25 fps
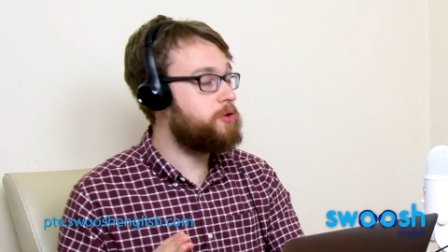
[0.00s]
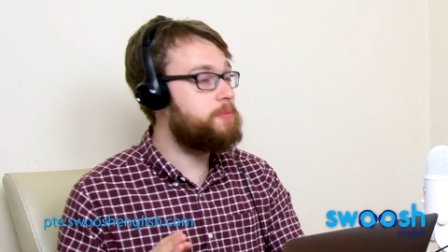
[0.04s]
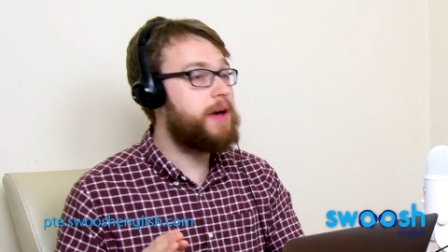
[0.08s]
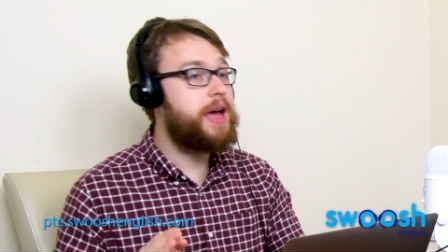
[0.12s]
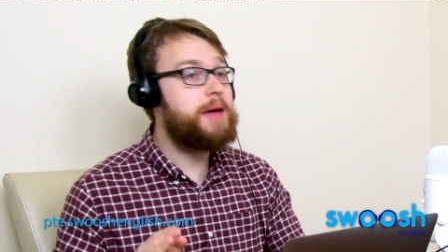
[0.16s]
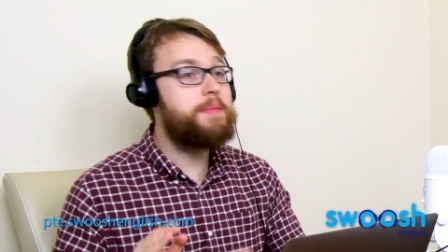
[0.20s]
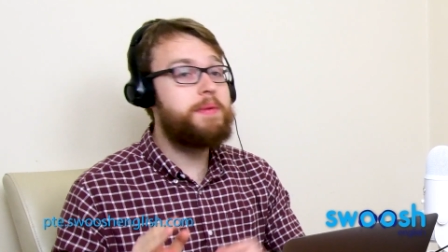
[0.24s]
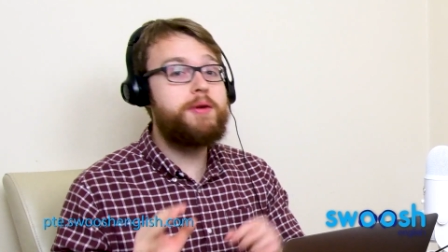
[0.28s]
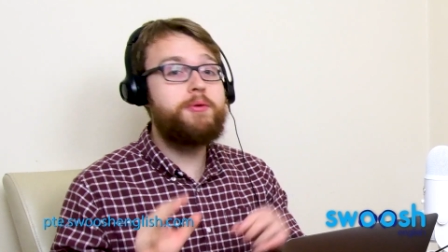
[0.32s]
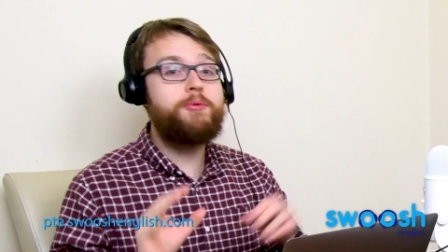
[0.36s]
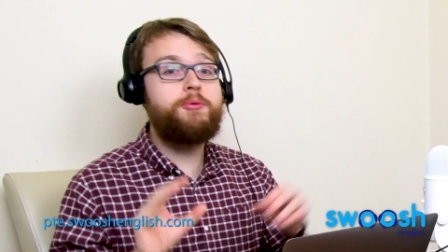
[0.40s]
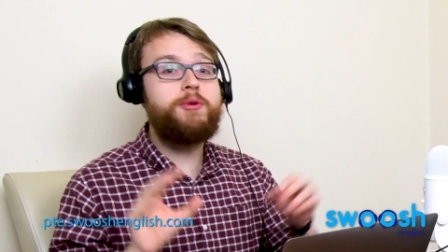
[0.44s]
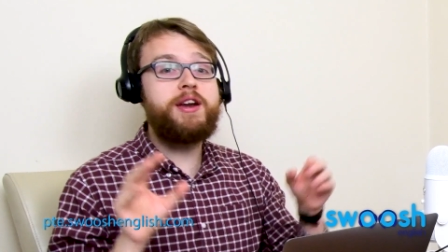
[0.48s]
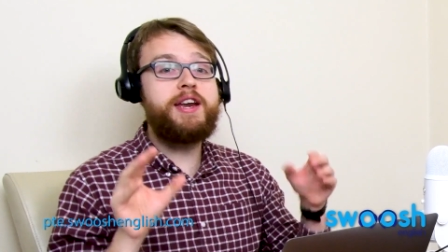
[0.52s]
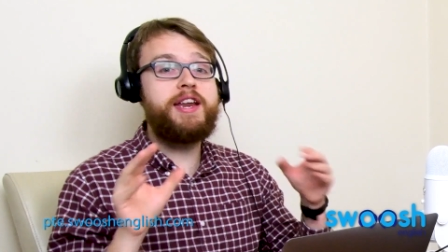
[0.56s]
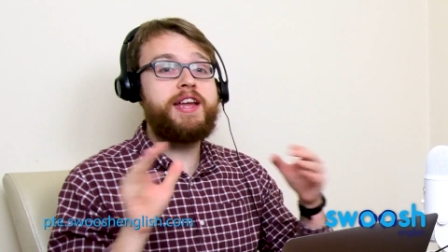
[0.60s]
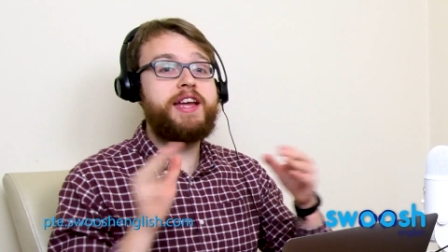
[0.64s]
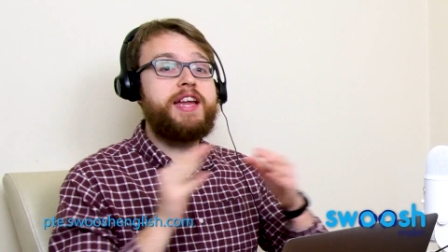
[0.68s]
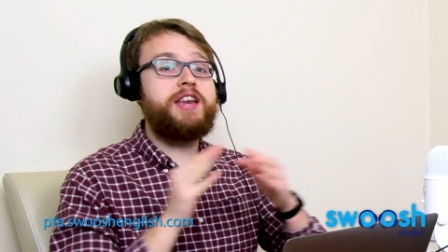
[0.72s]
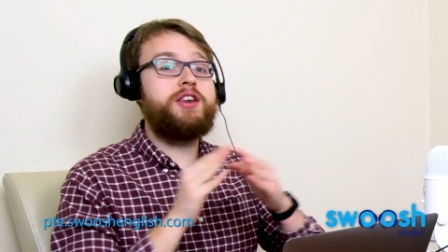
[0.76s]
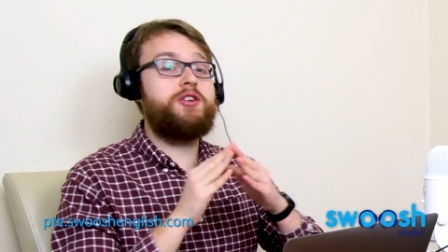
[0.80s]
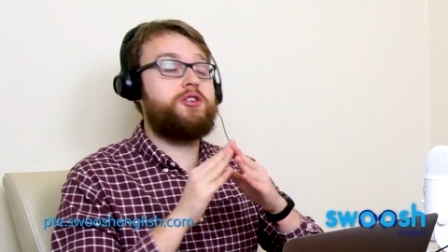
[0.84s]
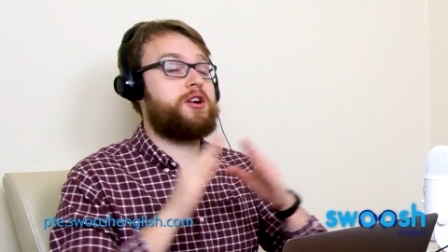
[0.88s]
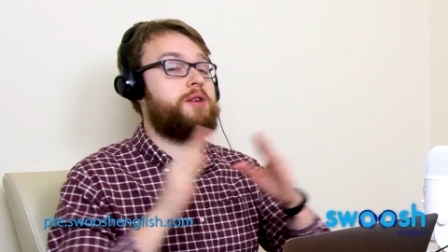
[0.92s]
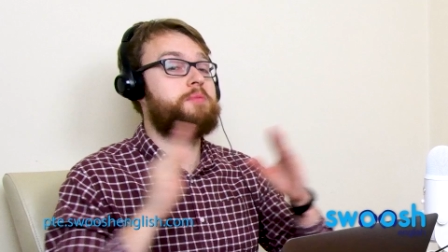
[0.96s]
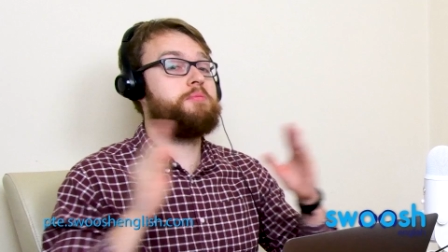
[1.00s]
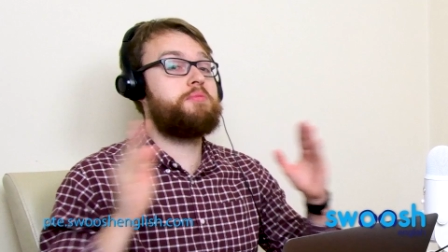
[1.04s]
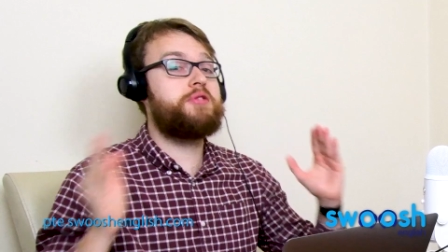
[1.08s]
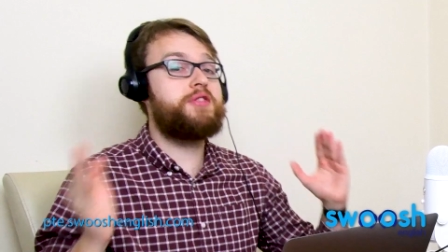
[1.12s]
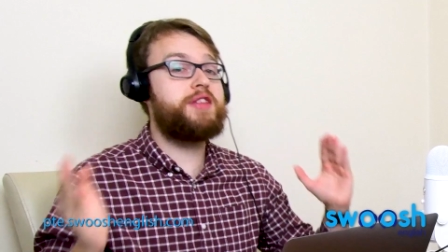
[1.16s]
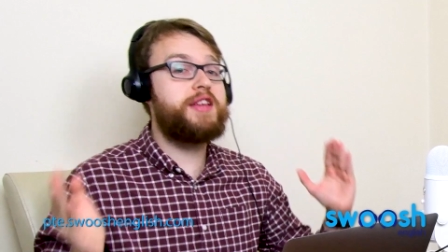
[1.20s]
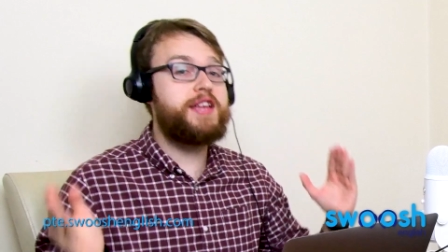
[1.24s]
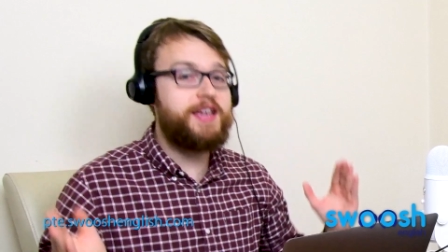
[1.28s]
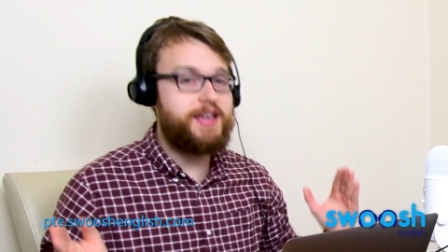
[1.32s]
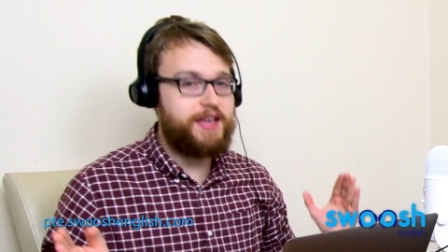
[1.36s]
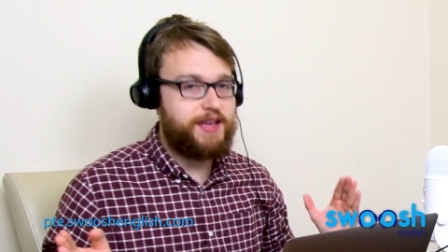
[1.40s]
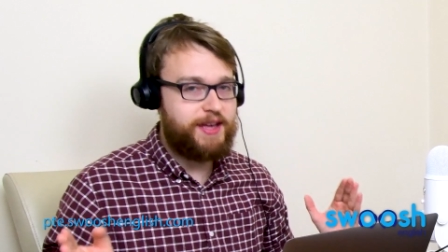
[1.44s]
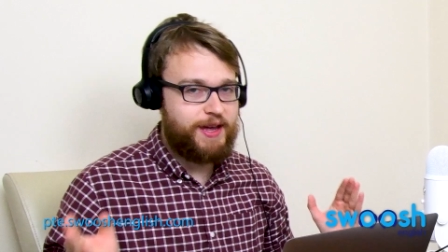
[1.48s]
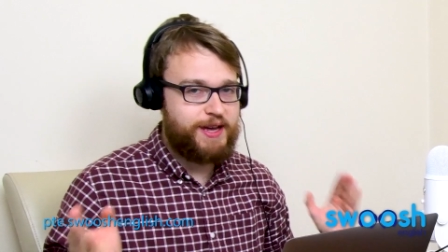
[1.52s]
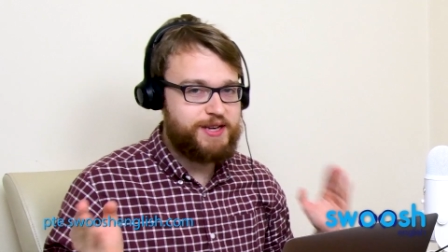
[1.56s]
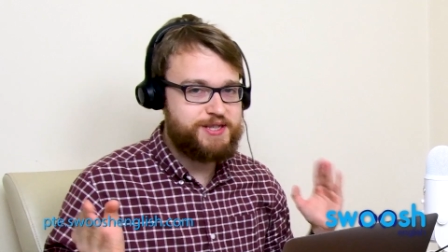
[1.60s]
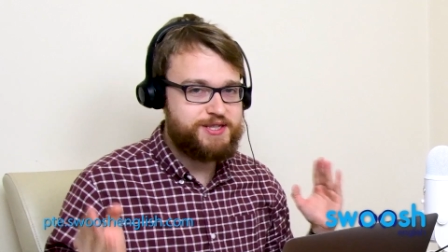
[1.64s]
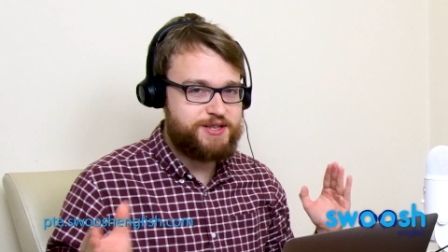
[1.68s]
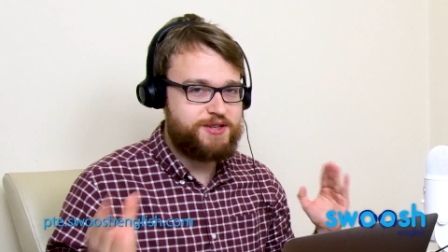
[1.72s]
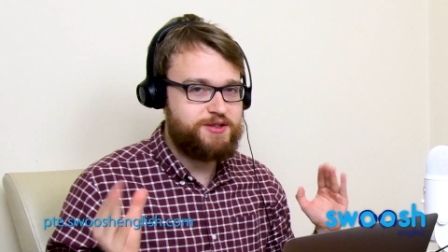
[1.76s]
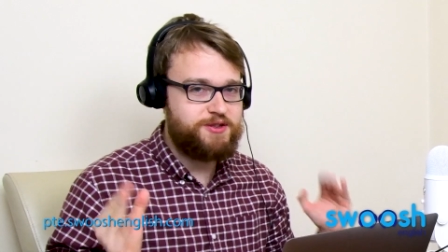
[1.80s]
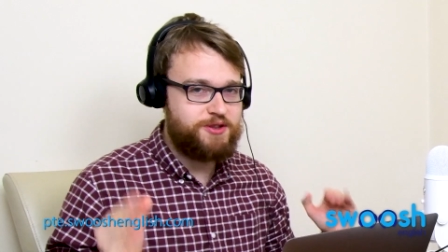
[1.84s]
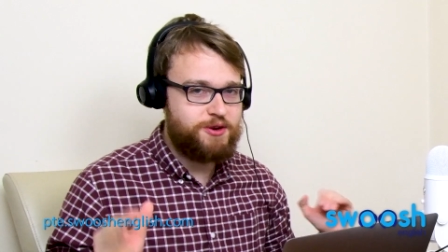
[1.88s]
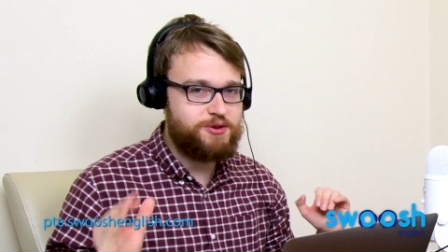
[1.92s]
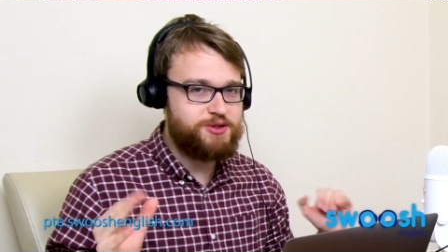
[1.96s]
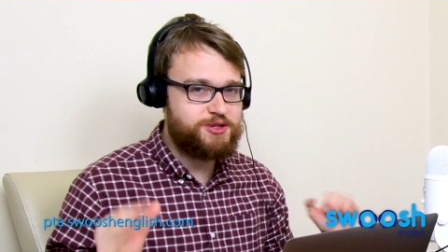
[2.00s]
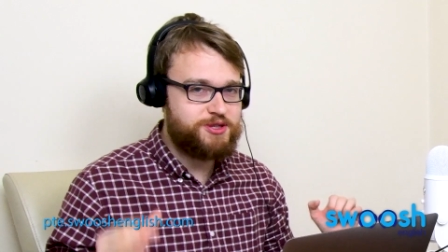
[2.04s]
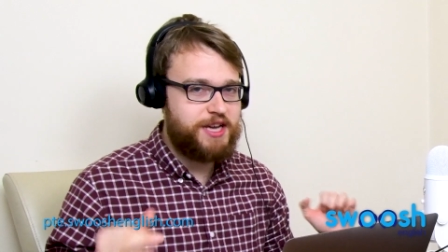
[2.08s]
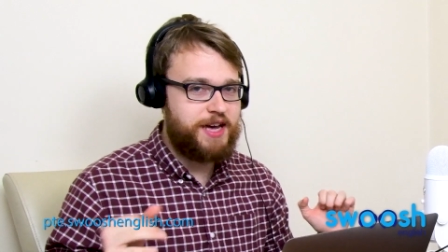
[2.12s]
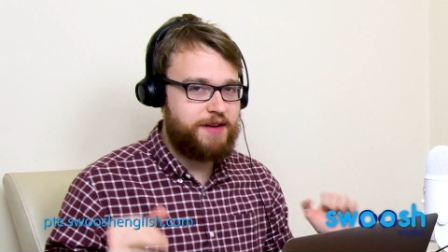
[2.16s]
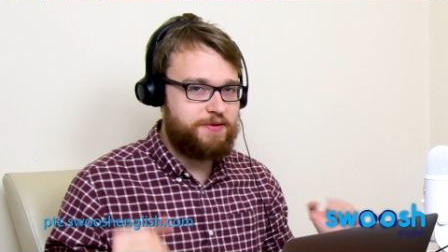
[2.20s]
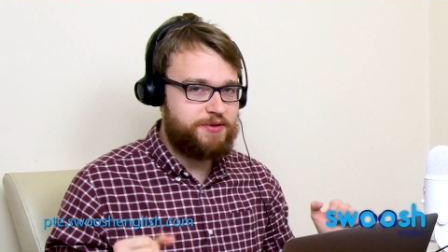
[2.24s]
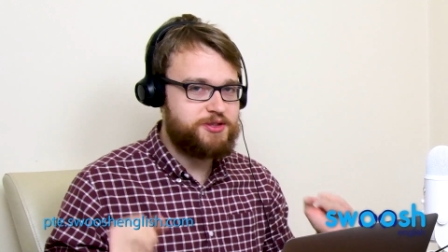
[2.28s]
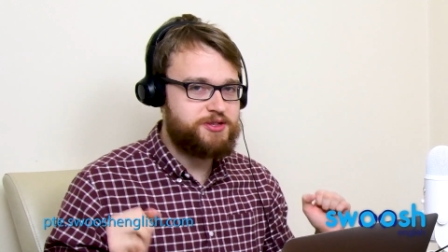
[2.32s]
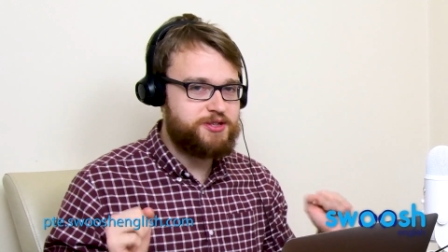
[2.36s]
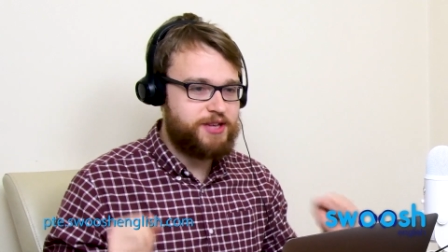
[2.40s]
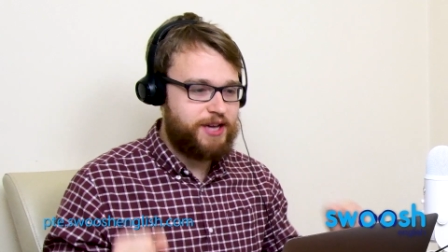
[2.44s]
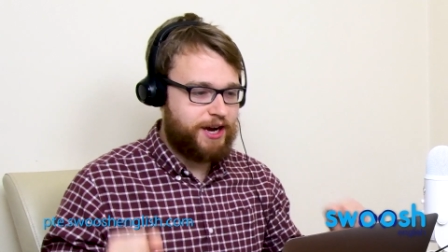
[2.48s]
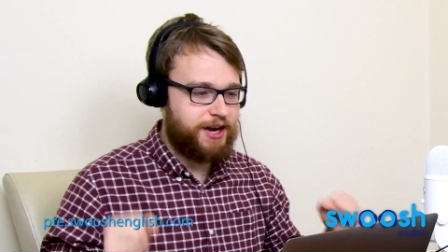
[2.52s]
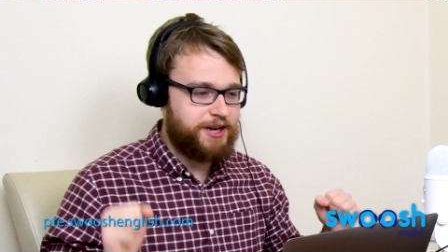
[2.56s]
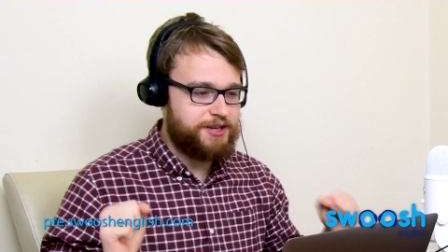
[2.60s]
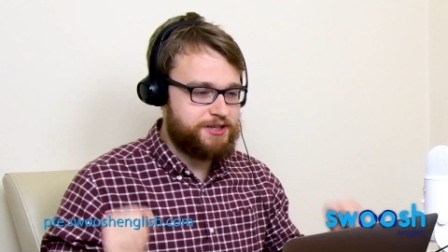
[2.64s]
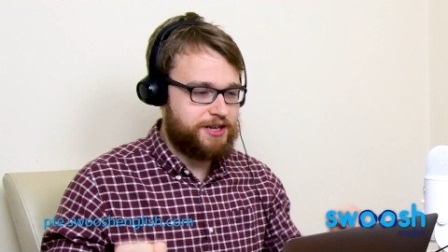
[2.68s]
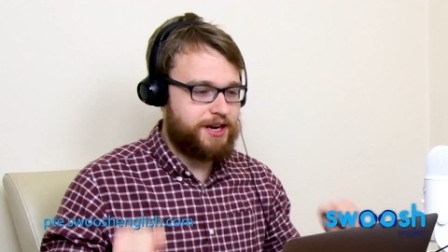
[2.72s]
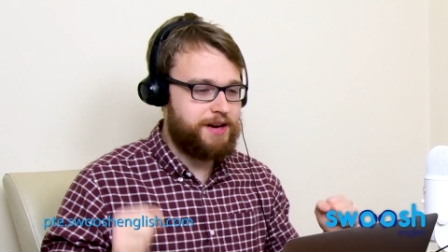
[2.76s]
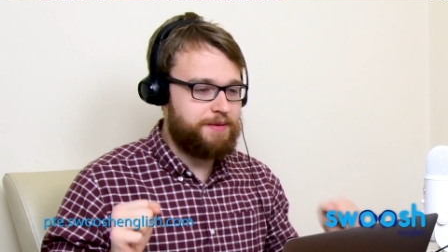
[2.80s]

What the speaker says: You may be reading in your complete haste in those 7 seconds.